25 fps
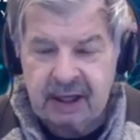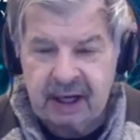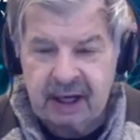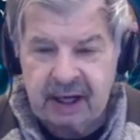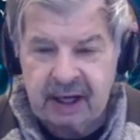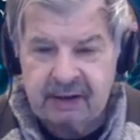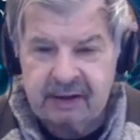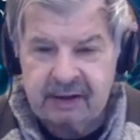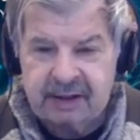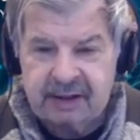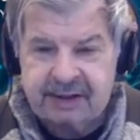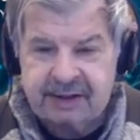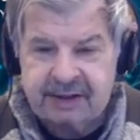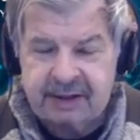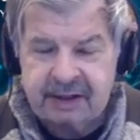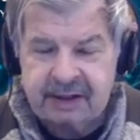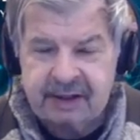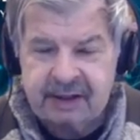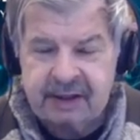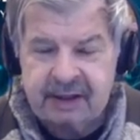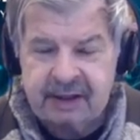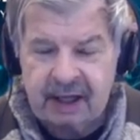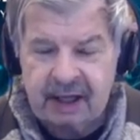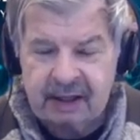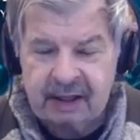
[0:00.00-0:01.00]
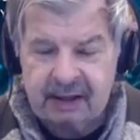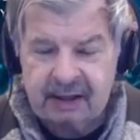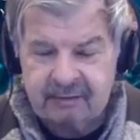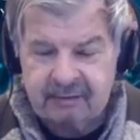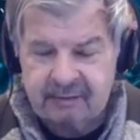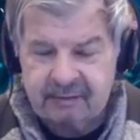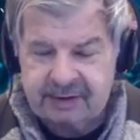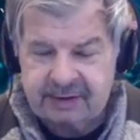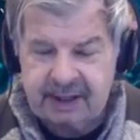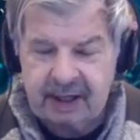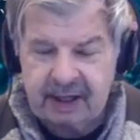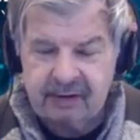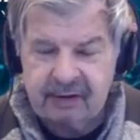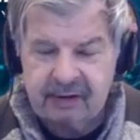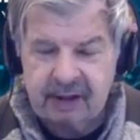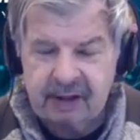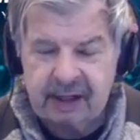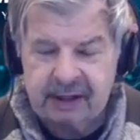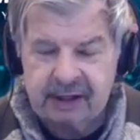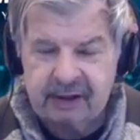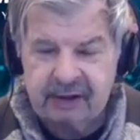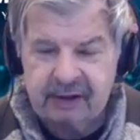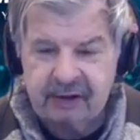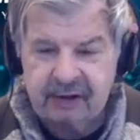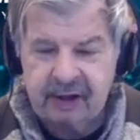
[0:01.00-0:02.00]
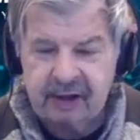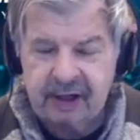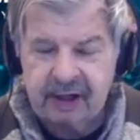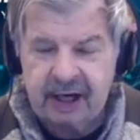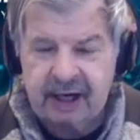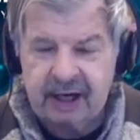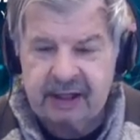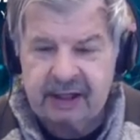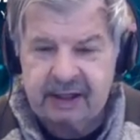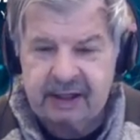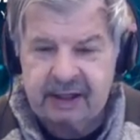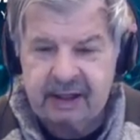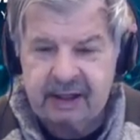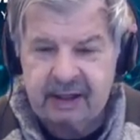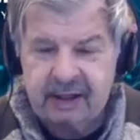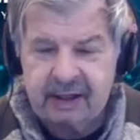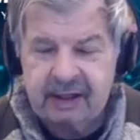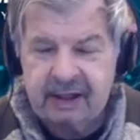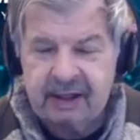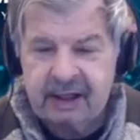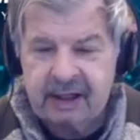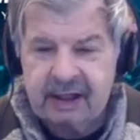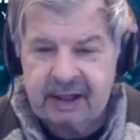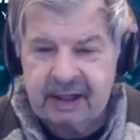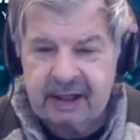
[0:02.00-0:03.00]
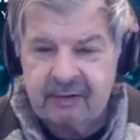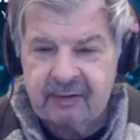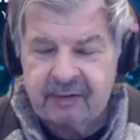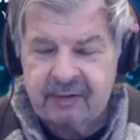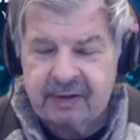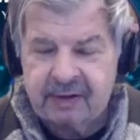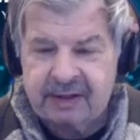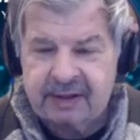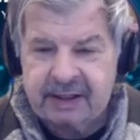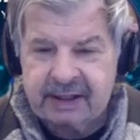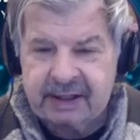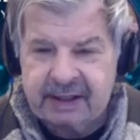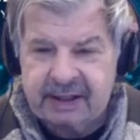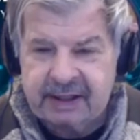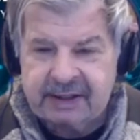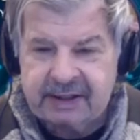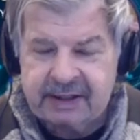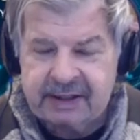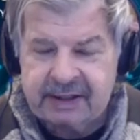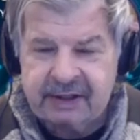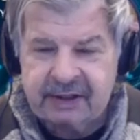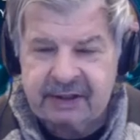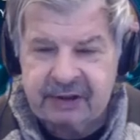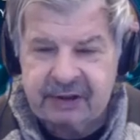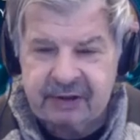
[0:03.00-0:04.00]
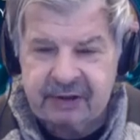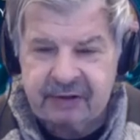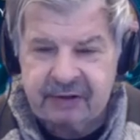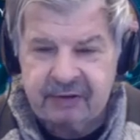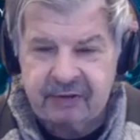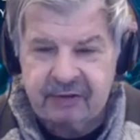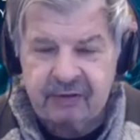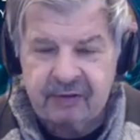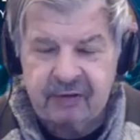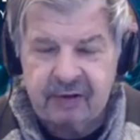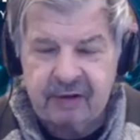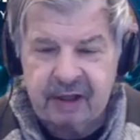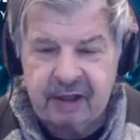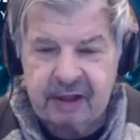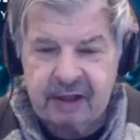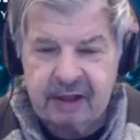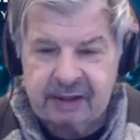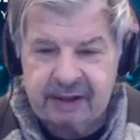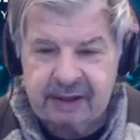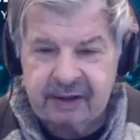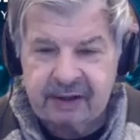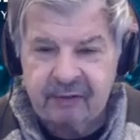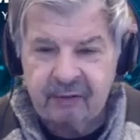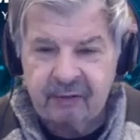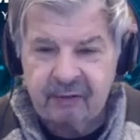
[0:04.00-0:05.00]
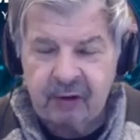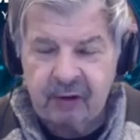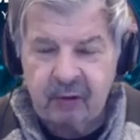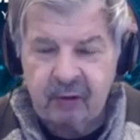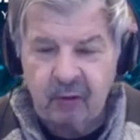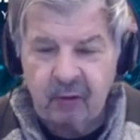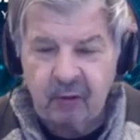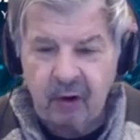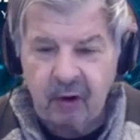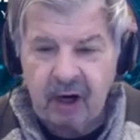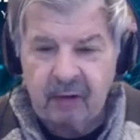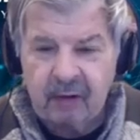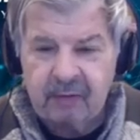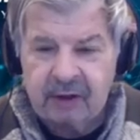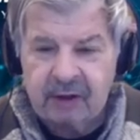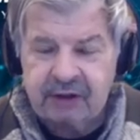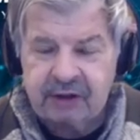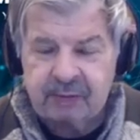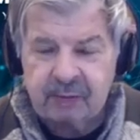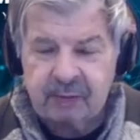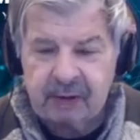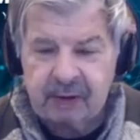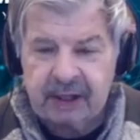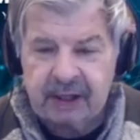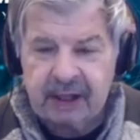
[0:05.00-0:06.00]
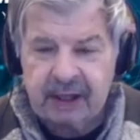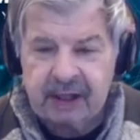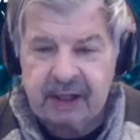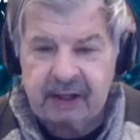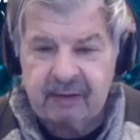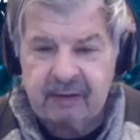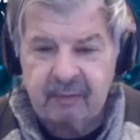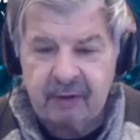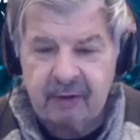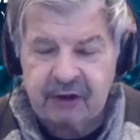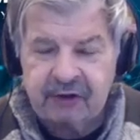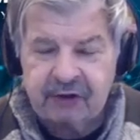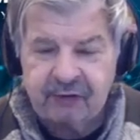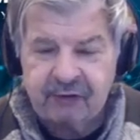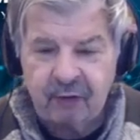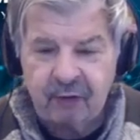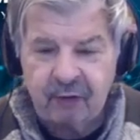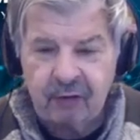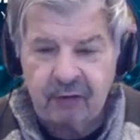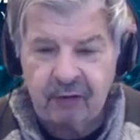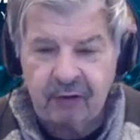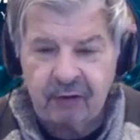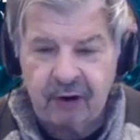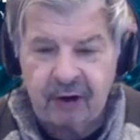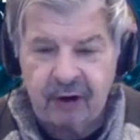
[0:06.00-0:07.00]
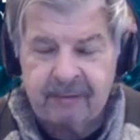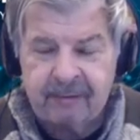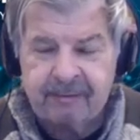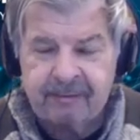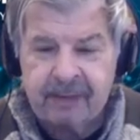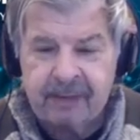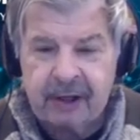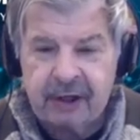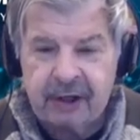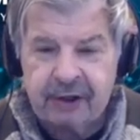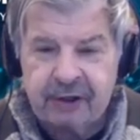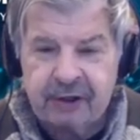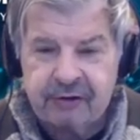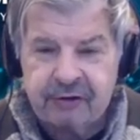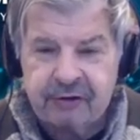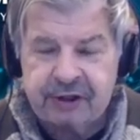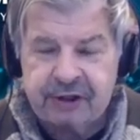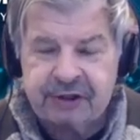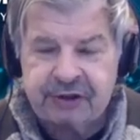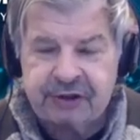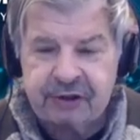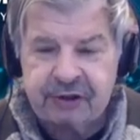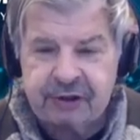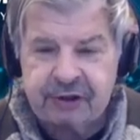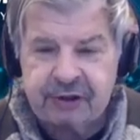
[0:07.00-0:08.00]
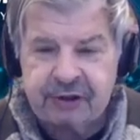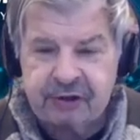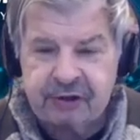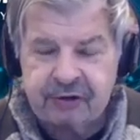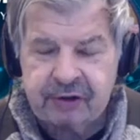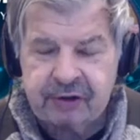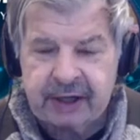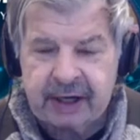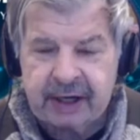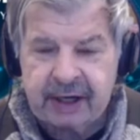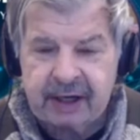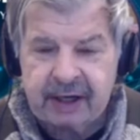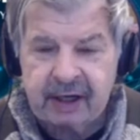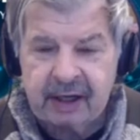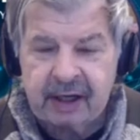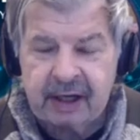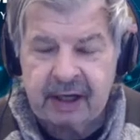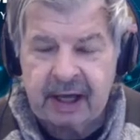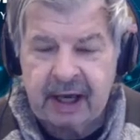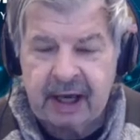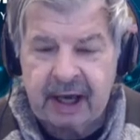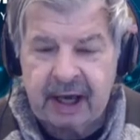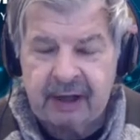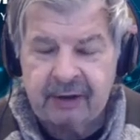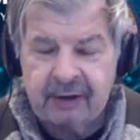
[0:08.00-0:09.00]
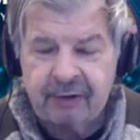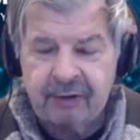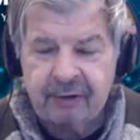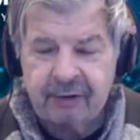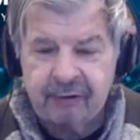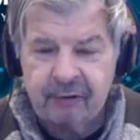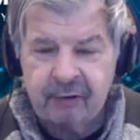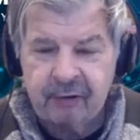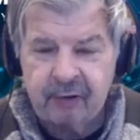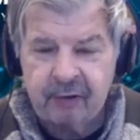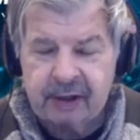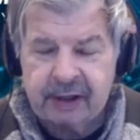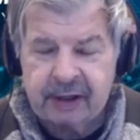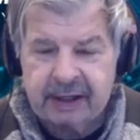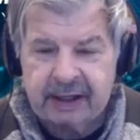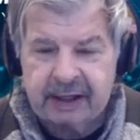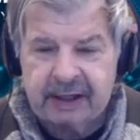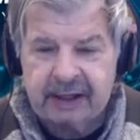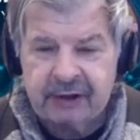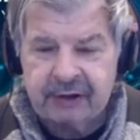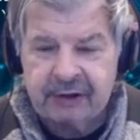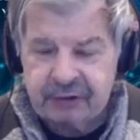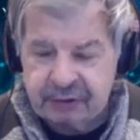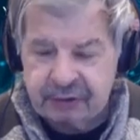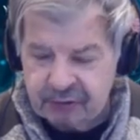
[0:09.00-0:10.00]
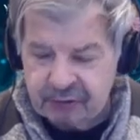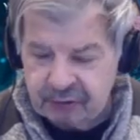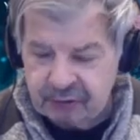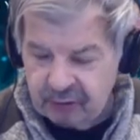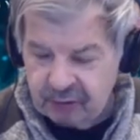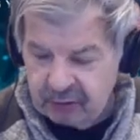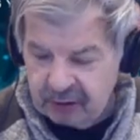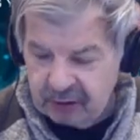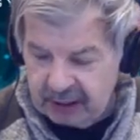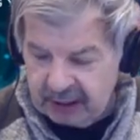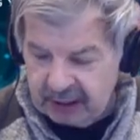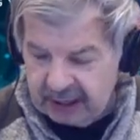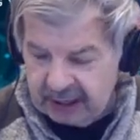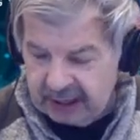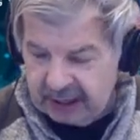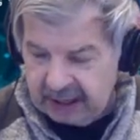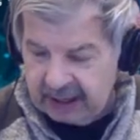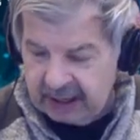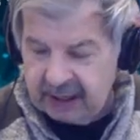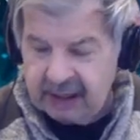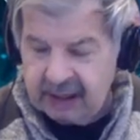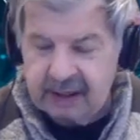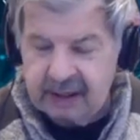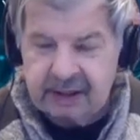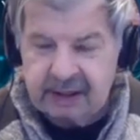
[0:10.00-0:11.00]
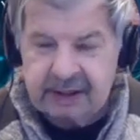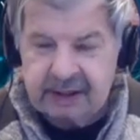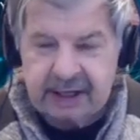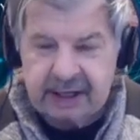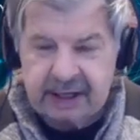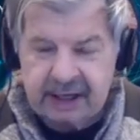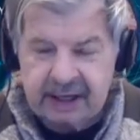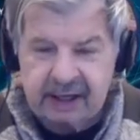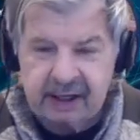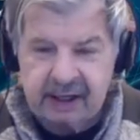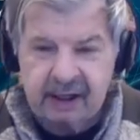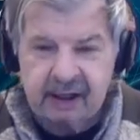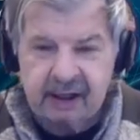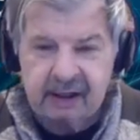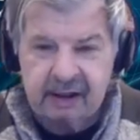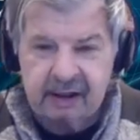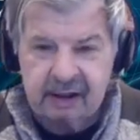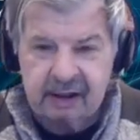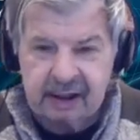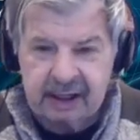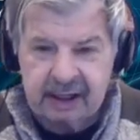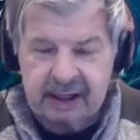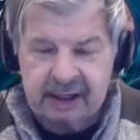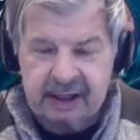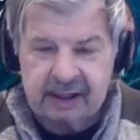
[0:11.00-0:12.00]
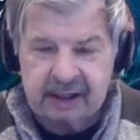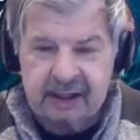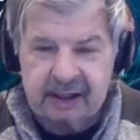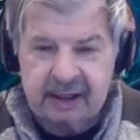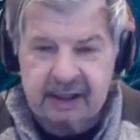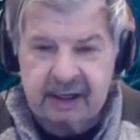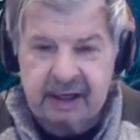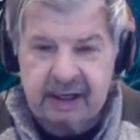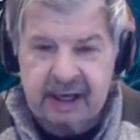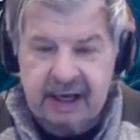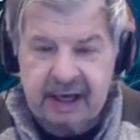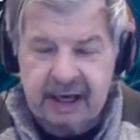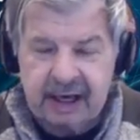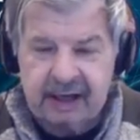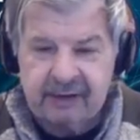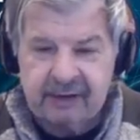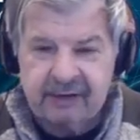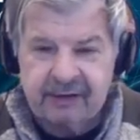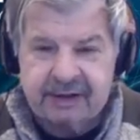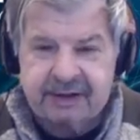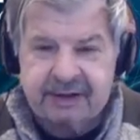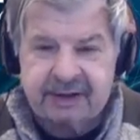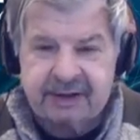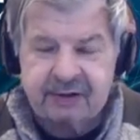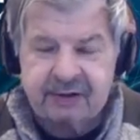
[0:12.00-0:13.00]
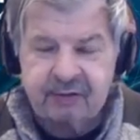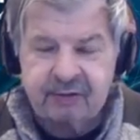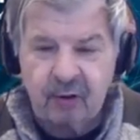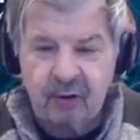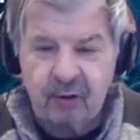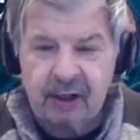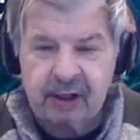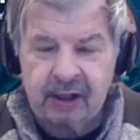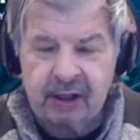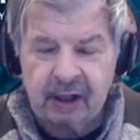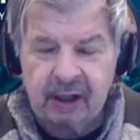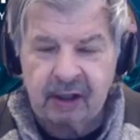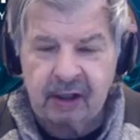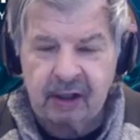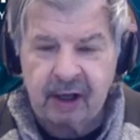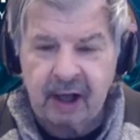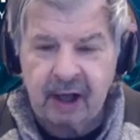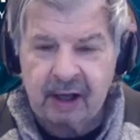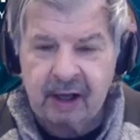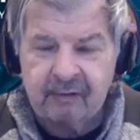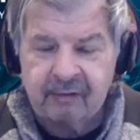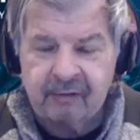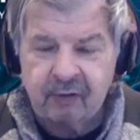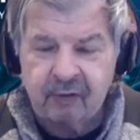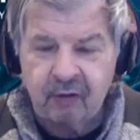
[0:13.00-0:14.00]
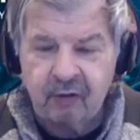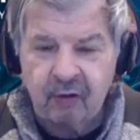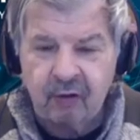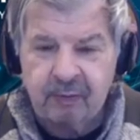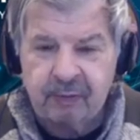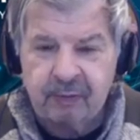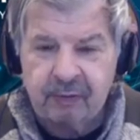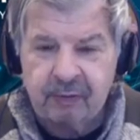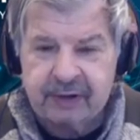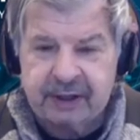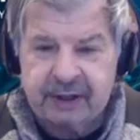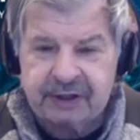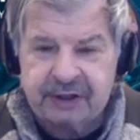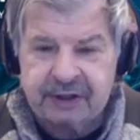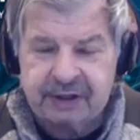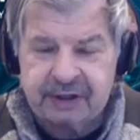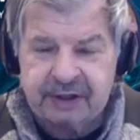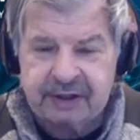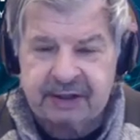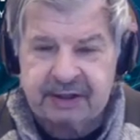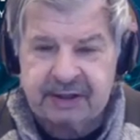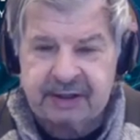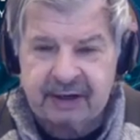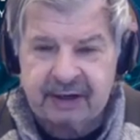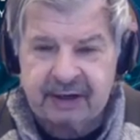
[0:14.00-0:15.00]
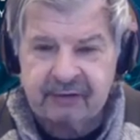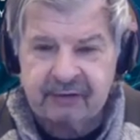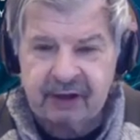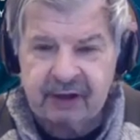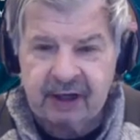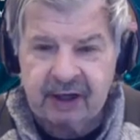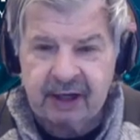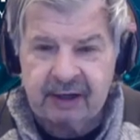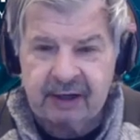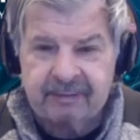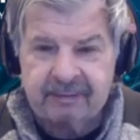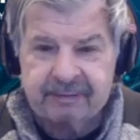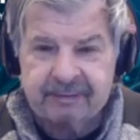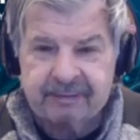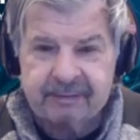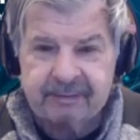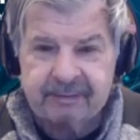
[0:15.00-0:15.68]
And this sounded like a good idea. It was easy to do, didn't require much planning, much forethought. You just took your data and threw it into a data lake. And this is what a lot of corporations have done.